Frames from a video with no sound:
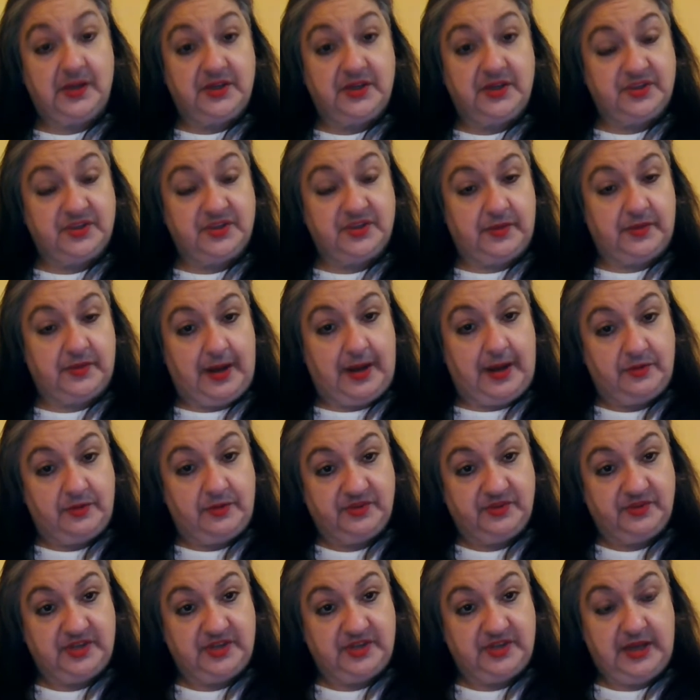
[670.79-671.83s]
So now
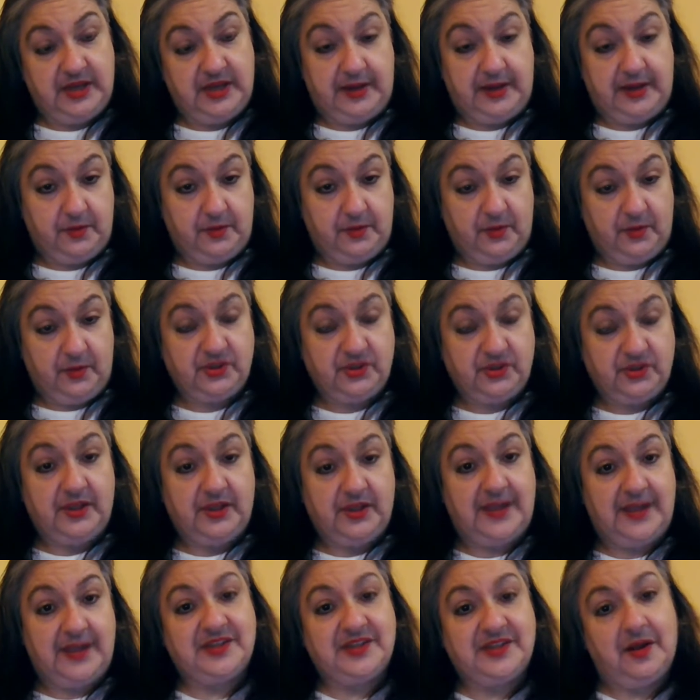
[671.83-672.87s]
you'll see commercial
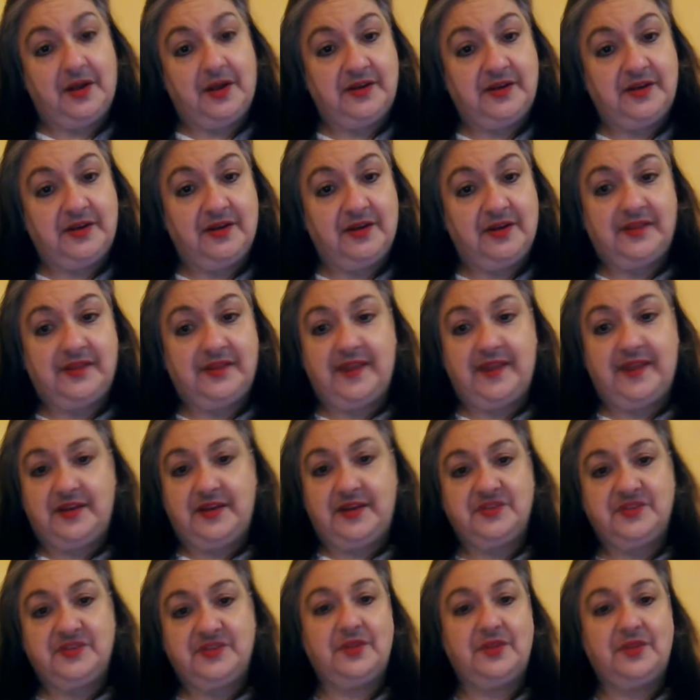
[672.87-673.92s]
ads on here, and thank
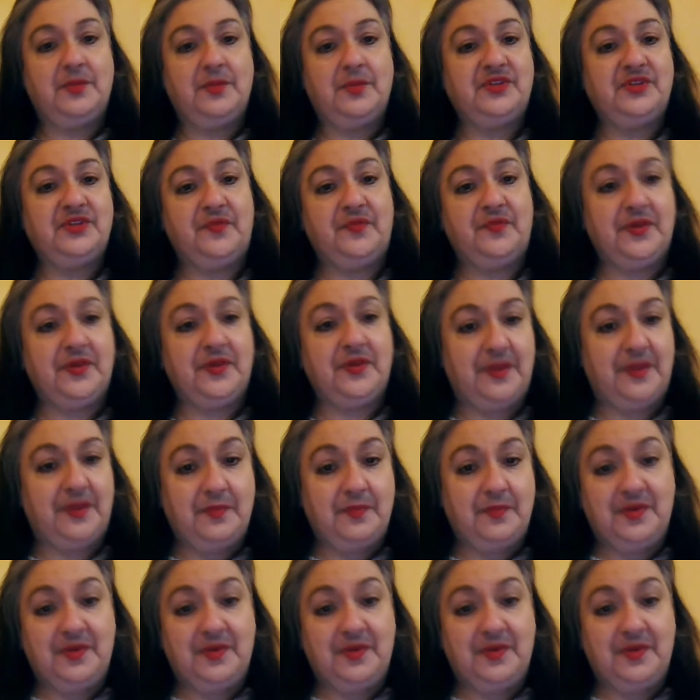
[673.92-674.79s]
you so much for them.